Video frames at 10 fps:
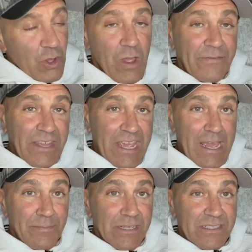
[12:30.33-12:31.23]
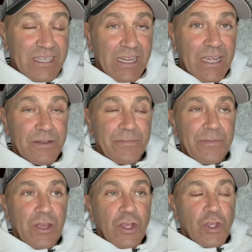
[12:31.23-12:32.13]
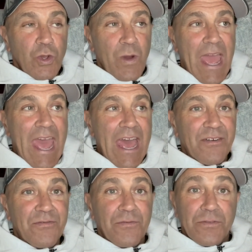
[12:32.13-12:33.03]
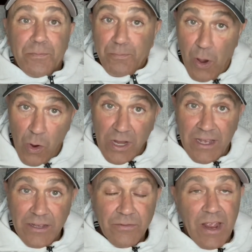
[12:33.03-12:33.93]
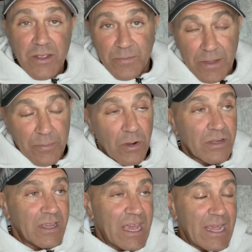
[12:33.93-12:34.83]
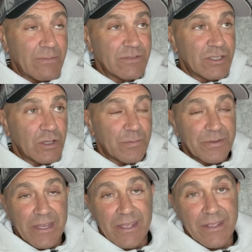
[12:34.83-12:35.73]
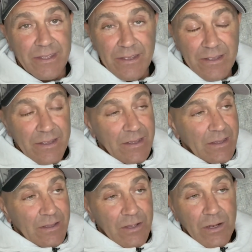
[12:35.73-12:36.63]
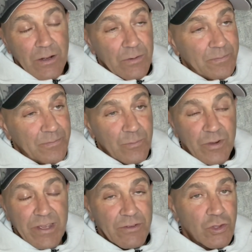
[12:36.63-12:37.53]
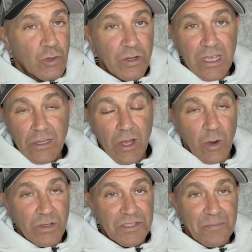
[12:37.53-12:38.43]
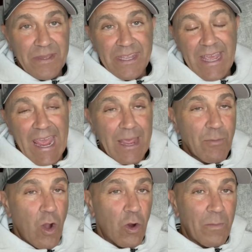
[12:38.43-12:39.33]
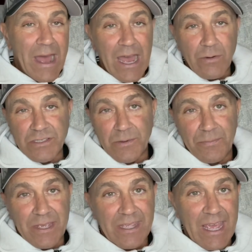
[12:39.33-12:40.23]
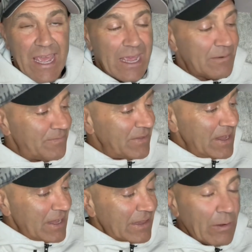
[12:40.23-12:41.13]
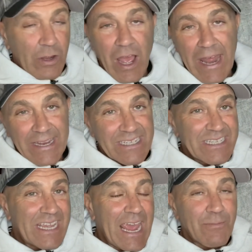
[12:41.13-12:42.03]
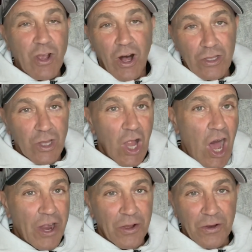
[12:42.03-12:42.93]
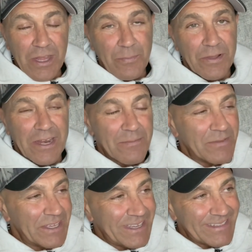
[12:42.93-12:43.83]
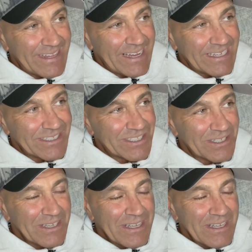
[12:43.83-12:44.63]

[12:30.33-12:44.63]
you have the gambling ticket. You have poker, right? You play poker games. You could play, whatever. Dookie Low was a big game. Omaha was a big game. They were kind of this game called Lotto. They played a million things.